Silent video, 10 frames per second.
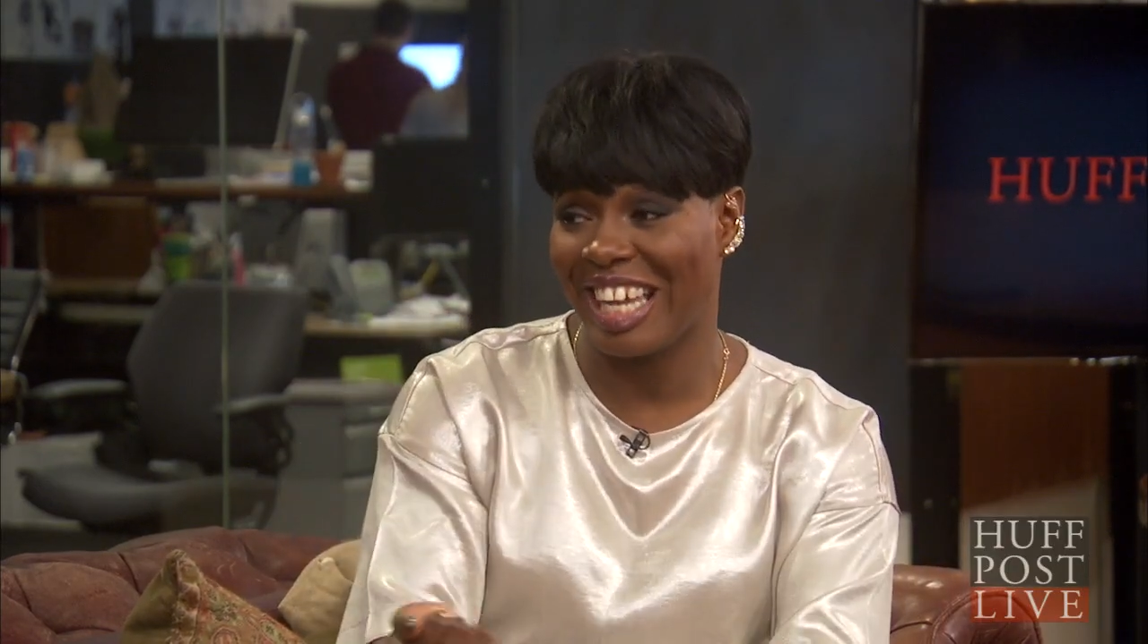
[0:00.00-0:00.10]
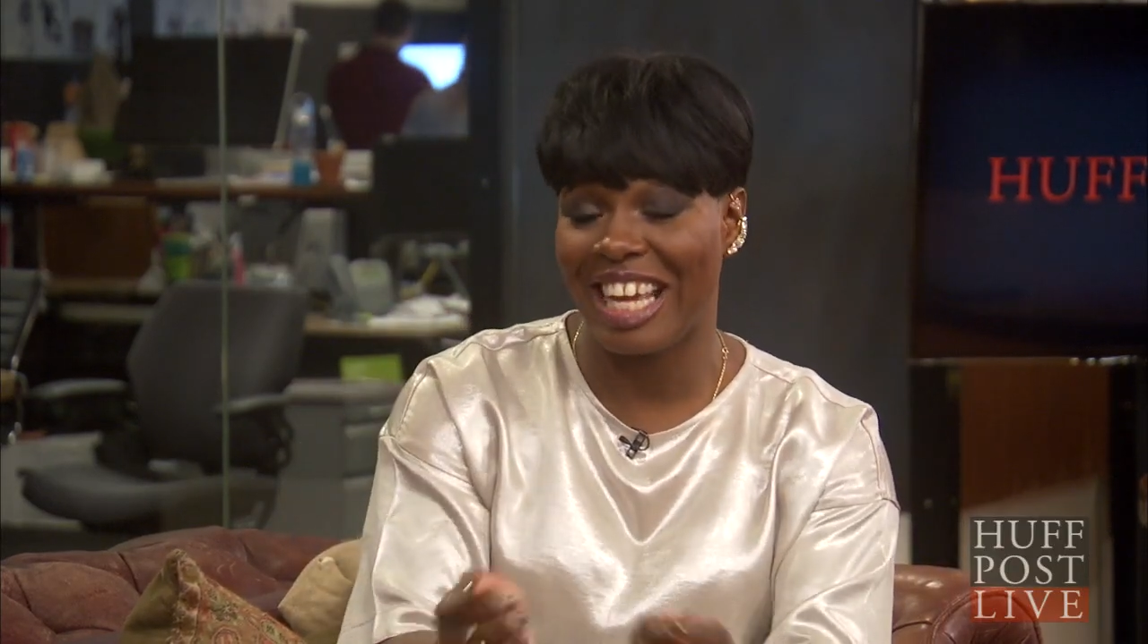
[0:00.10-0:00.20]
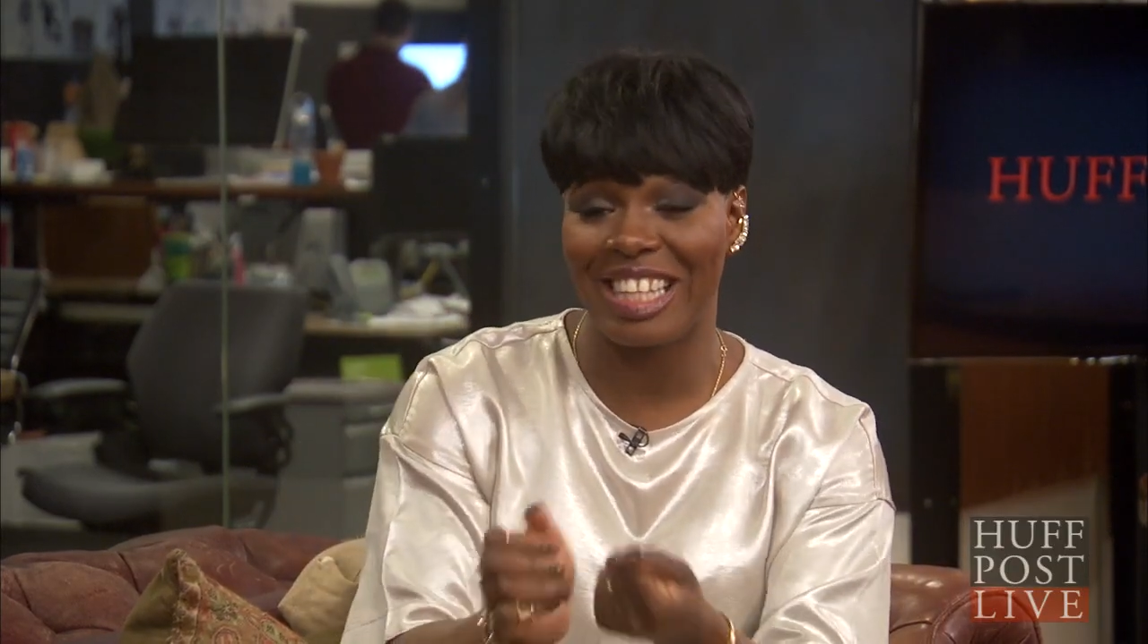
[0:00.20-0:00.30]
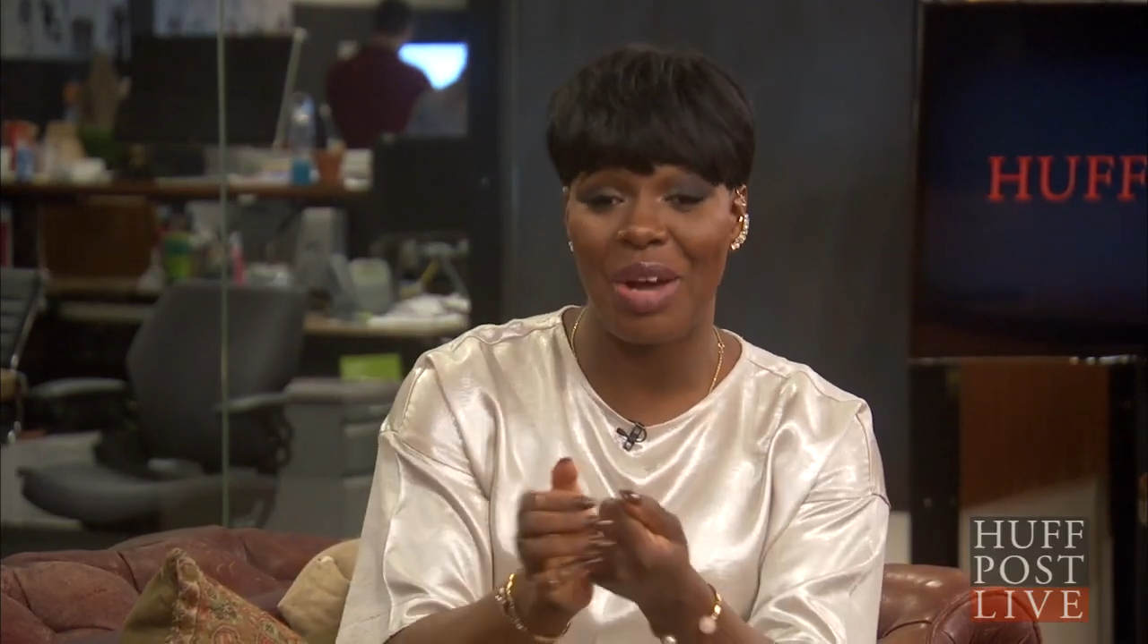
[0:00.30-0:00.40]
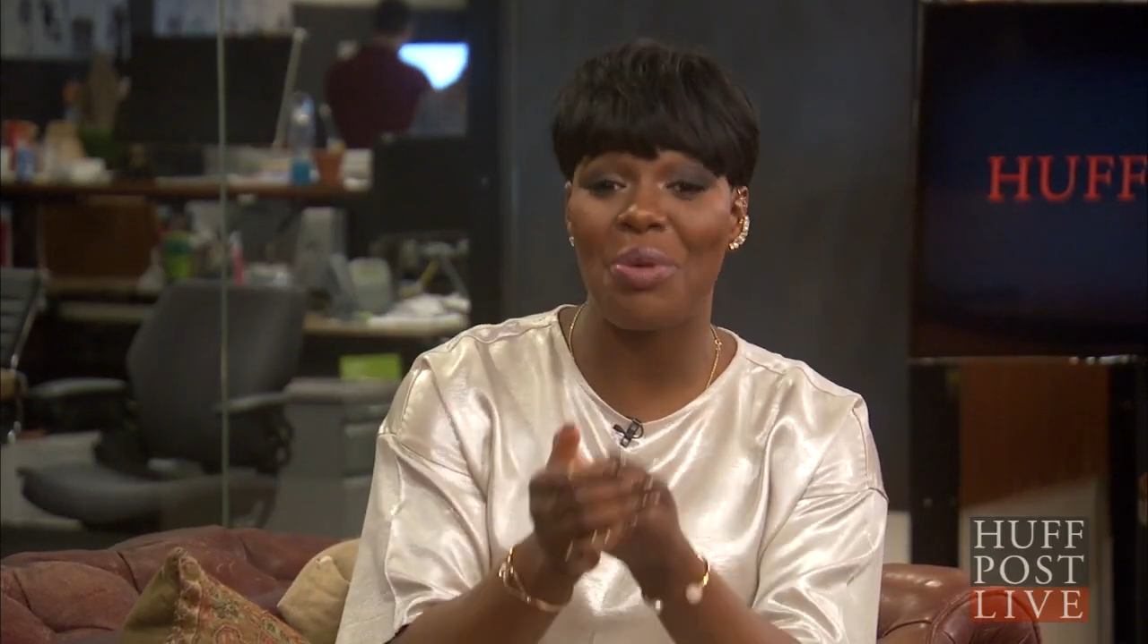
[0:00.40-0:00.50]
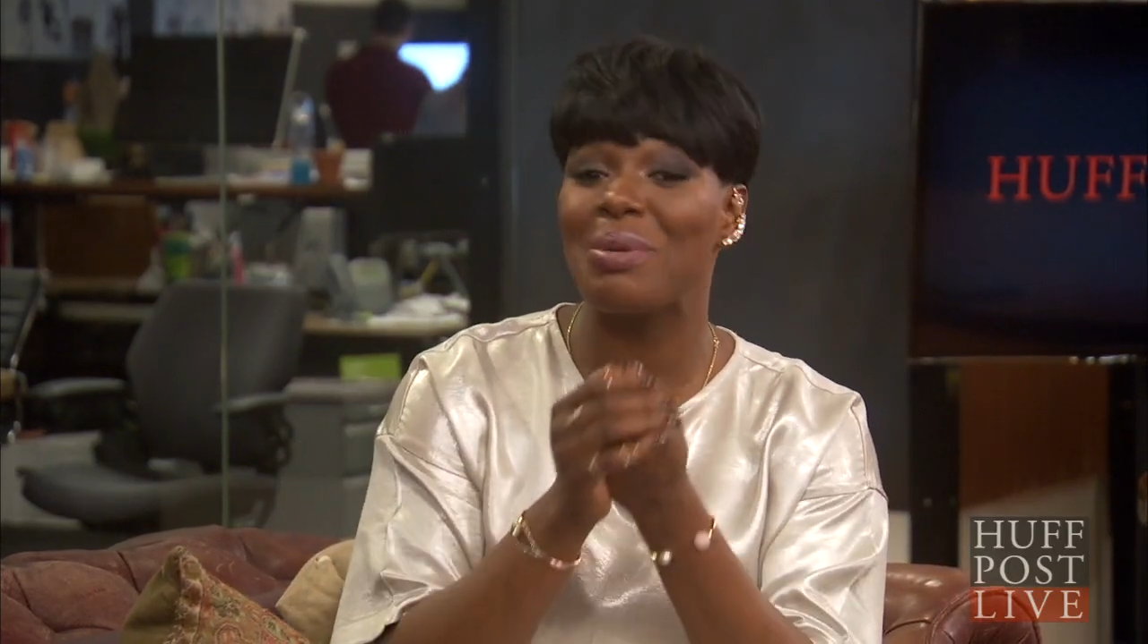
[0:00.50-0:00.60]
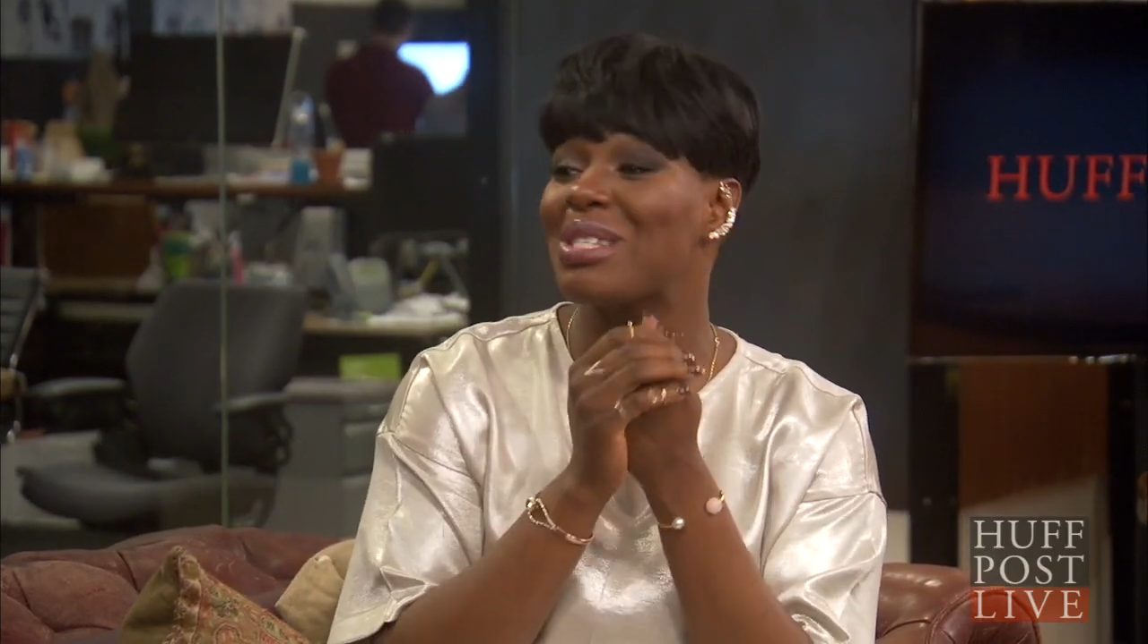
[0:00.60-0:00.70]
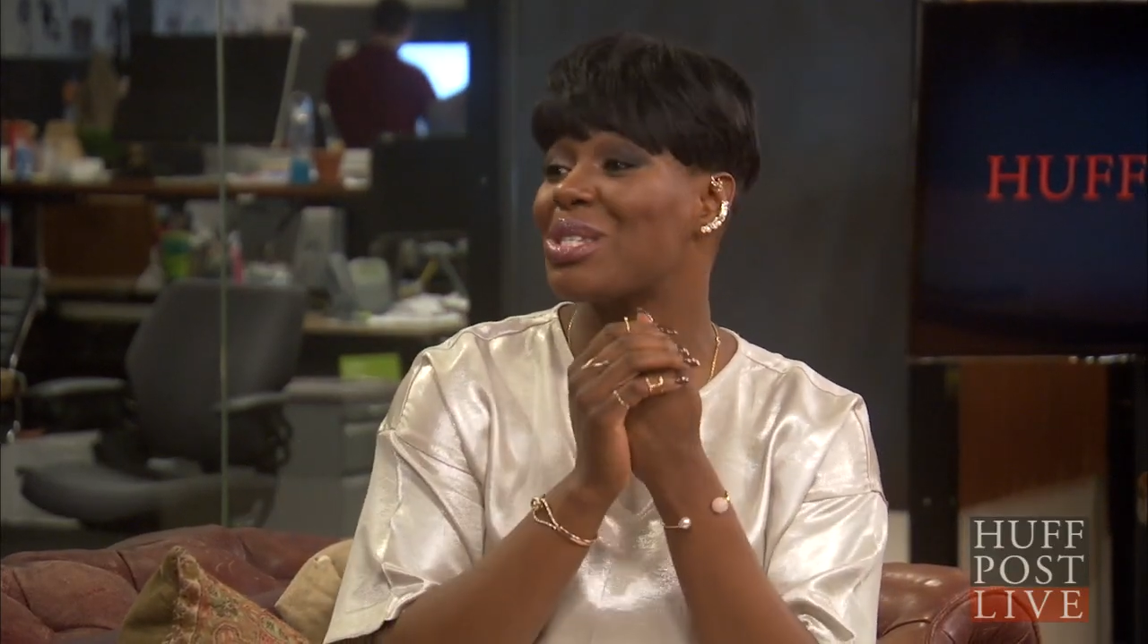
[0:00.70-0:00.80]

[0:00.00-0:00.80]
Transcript: Like, that would be